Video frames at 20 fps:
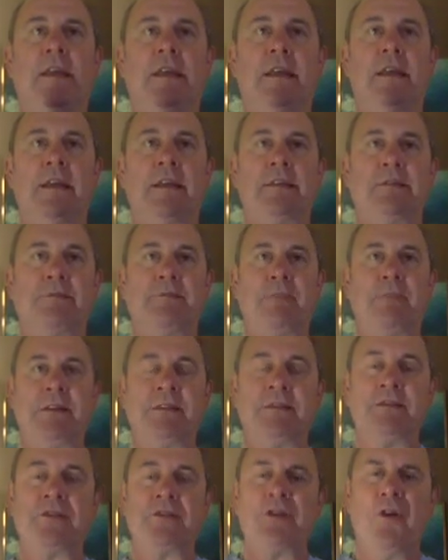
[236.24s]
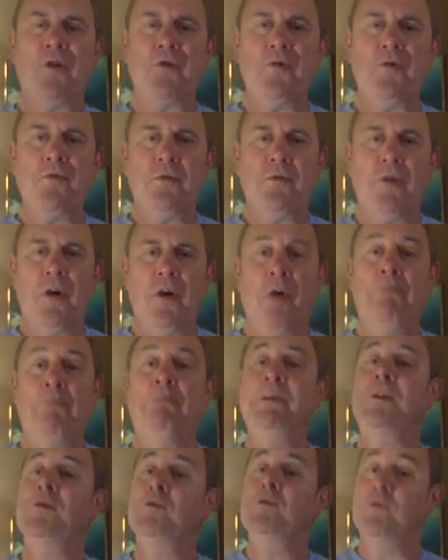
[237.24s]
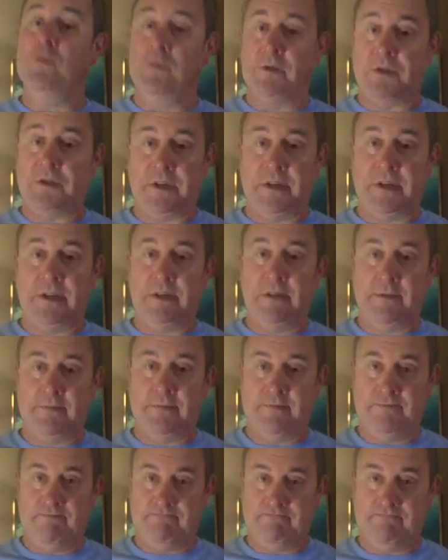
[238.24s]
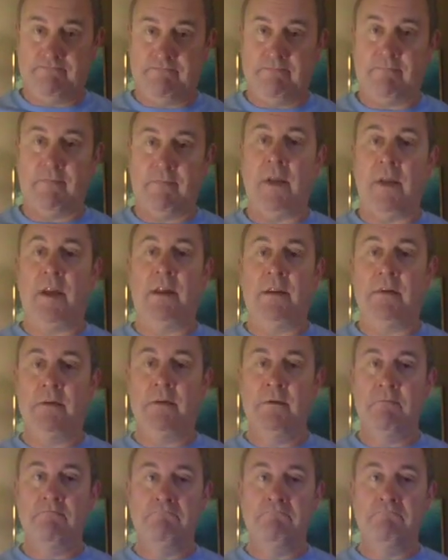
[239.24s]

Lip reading: it's been so abused in